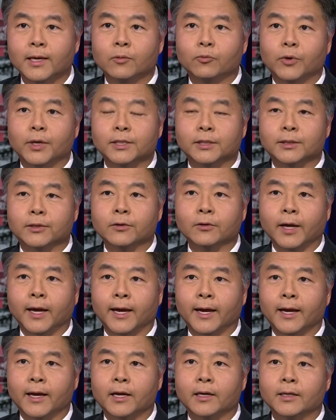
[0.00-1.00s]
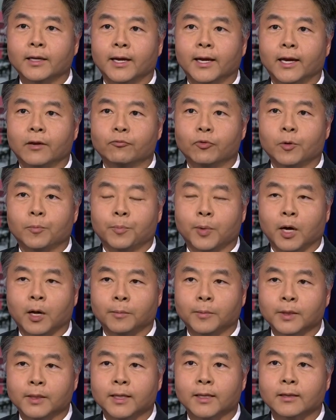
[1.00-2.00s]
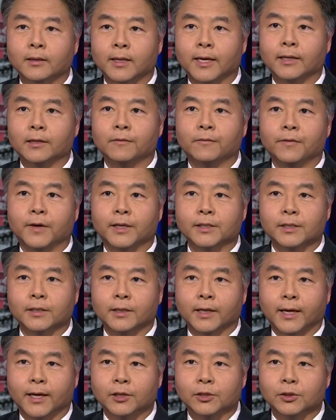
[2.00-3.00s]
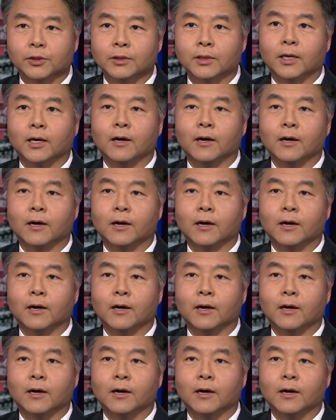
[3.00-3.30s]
we still had a Republican-led investigation